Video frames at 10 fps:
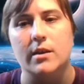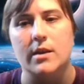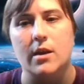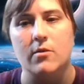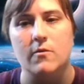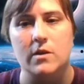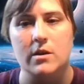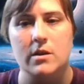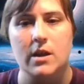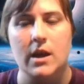Kelvin.
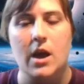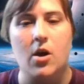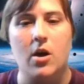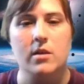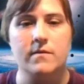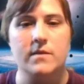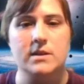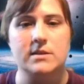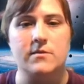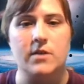All of
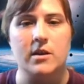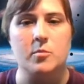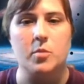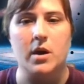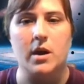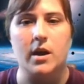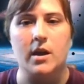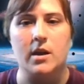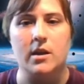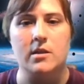this divided
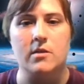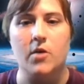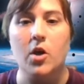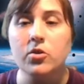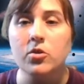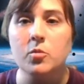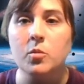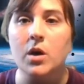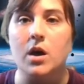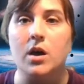by the volume,
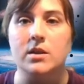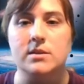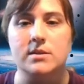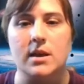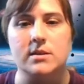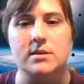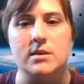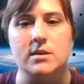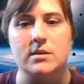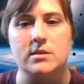in this case,
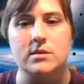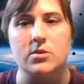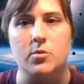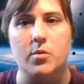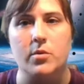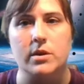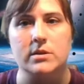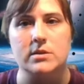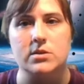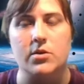the
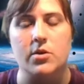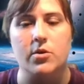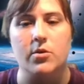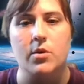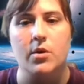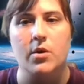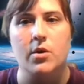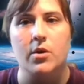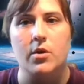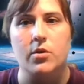
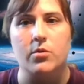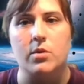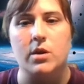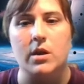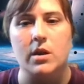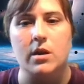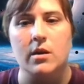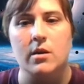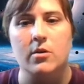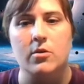
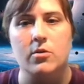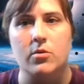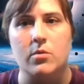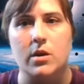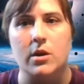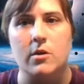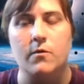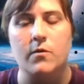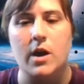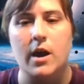
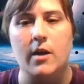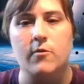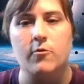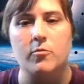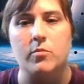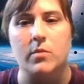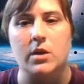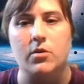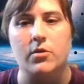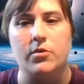0.0335
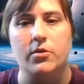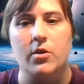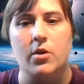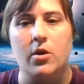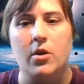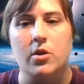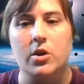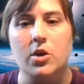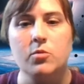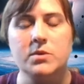meters
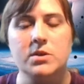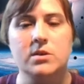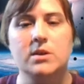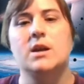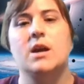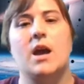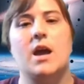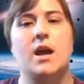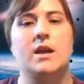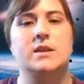cubed.
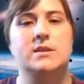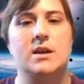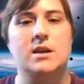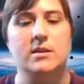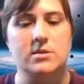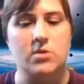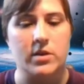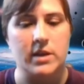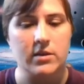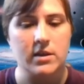And let's go ahead and
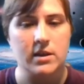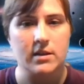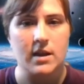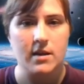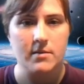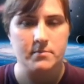calculate that.